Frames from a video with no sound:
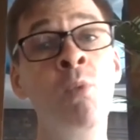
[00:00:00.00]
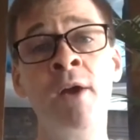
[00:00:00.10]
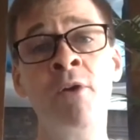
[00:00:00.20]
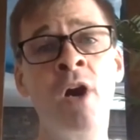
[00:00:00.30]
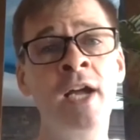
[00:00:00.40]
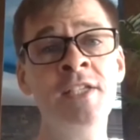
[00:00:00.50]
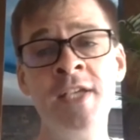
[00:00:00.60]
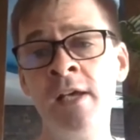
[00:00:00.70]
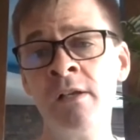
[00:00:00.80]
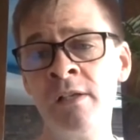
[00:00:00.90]
where I
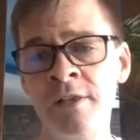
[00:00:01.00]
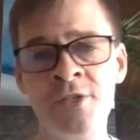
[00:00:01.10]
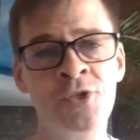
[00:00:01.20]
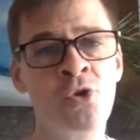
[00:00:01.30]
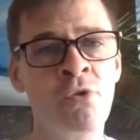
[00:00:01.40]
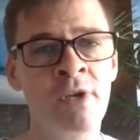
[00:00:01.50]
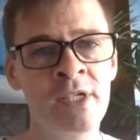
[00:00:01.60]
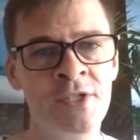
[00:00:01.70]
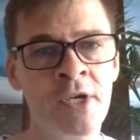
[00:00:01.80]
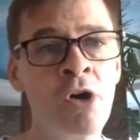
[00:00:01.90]
tell the
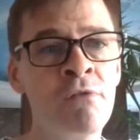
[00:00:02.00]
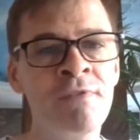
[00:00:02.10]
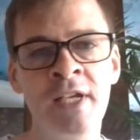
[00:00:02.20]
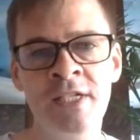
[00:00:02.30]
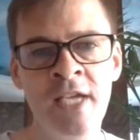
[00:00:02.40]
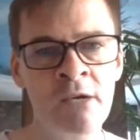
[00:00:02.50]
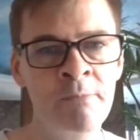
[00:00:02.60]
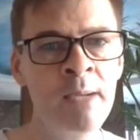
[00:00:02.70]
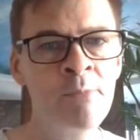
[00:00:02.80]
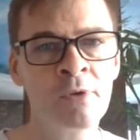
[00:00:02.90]
stories of these
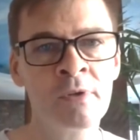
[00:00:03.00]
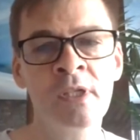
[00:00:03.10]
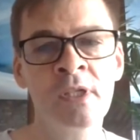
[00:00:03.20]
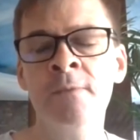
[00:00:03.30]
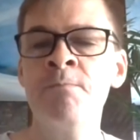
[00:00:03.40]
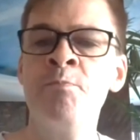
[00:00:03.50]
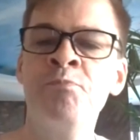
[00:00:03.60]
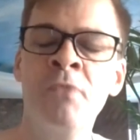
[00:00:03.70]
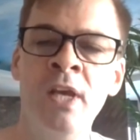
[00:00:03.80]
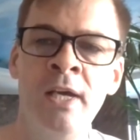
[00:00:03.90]
young people.
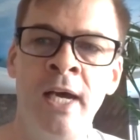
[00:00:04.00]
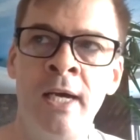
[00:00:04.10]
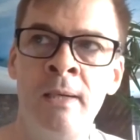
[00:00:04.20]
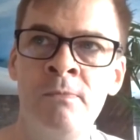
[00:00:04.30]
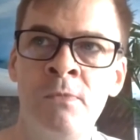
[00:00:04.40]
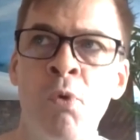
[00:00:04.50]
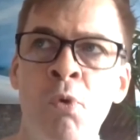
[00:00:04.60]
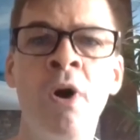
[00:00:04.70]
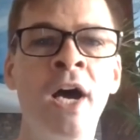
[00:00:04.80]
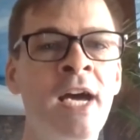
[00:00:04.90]
Well,
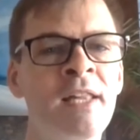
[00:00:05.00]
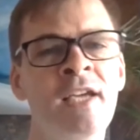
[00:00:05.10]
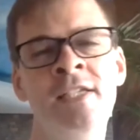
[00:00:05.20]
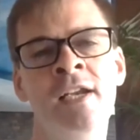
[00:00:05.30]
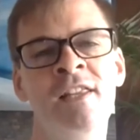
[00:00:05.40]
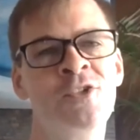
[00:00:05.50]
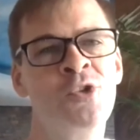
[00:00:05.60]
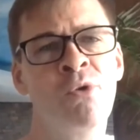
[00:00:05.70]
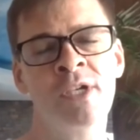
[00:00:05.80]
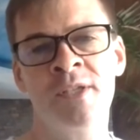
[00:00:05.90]
why aren't they telling the
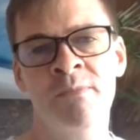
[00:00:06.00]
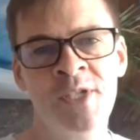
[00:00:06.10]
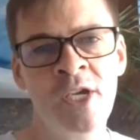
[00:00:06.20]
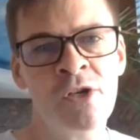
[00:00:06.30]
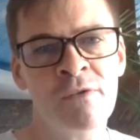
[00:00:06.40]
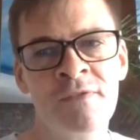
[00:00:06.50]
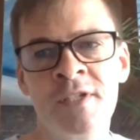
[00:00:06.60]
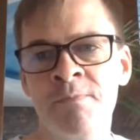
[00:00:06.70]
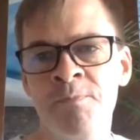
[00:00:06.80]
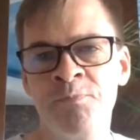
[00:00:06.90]
stories
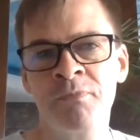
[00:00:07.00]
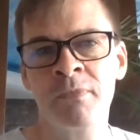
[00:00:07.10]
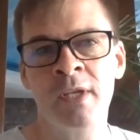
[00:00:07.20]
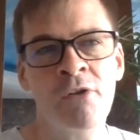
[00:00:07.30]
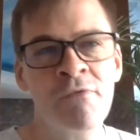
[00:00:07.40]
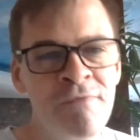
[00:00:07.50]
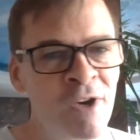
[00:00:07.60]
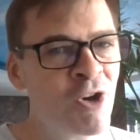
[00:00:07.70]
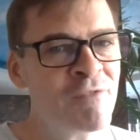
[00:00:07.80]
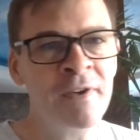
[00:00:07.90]
themselves?
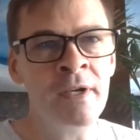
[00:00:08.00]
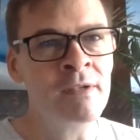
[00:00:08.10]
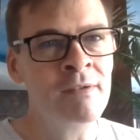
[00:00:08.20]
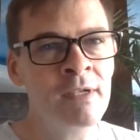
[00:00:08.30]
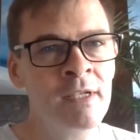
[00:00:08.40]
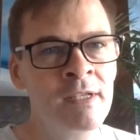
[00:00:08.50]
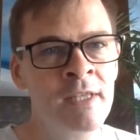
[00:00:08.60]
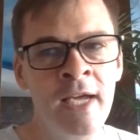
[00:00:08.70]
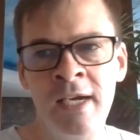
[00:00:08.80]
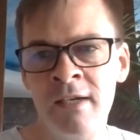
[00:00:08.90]
Very often
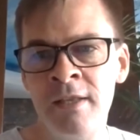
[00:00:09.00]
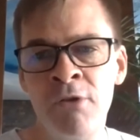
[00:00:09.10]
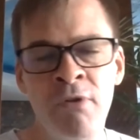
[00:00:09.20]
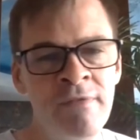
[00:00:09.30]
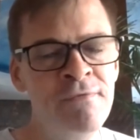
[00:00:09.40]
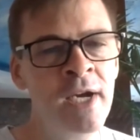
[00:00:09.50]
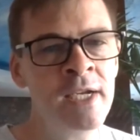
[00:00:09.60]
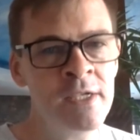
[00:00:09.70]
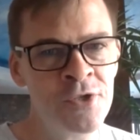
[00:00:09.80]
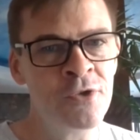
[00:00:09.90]
they're
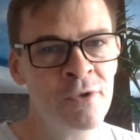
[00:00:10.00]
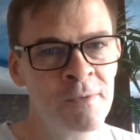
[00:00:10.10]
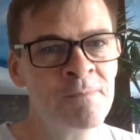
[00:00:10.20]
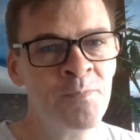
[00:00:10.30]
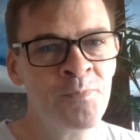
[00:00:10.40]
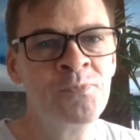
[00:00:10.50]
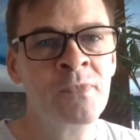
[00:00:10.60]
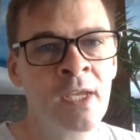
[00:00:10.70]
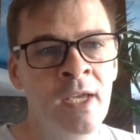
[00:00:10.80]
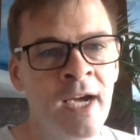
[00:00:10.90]
afraid to.
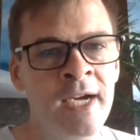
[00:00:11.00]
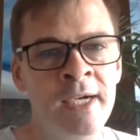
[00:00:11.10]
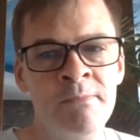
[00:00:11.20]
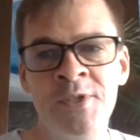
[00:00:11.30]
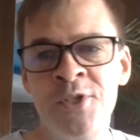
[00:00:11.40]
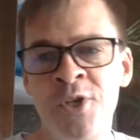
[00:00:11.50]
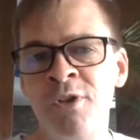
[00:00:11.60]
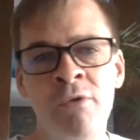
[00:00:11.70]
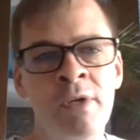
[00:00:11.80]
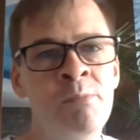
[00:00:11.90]
So
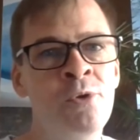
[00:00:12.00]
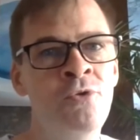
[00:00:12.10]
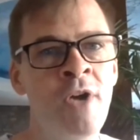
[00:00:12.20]
in